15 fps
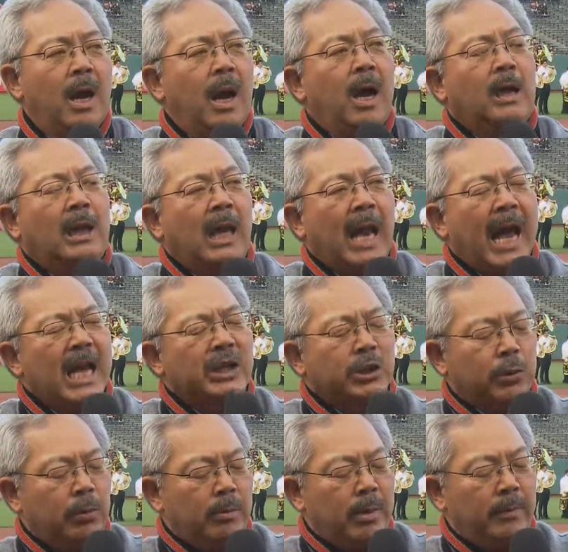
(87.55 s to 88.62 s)
a
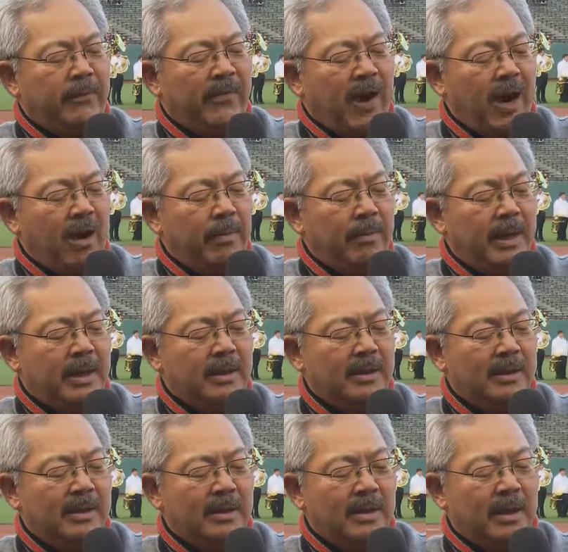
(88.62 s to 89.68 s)
classroom environment
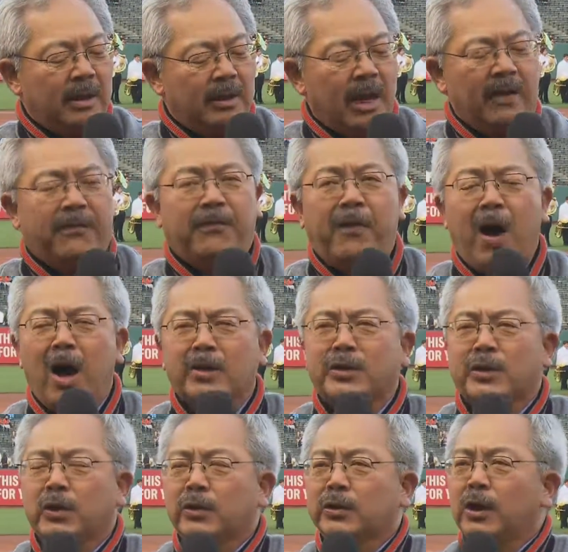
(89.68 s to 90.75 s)
that
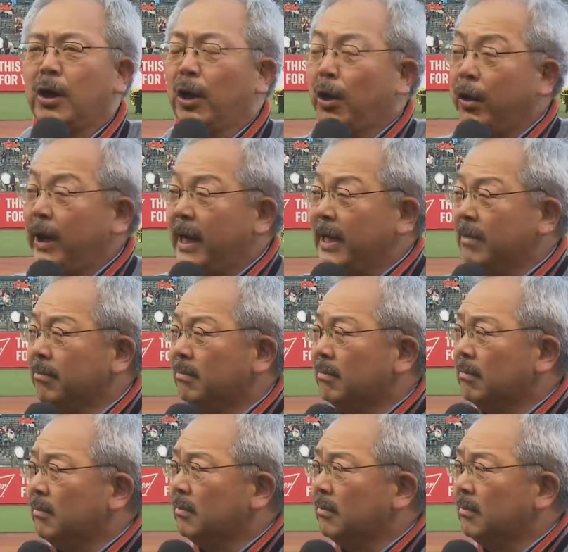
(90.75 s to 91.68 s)
fosters learning,